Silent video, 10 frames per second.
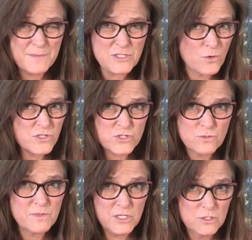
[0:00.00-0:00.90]
and don't
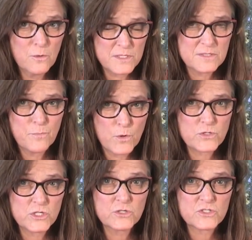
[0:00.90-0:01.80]
assume that you know what's
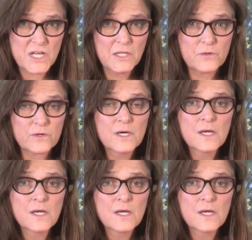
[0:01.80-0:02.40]
important to your seller,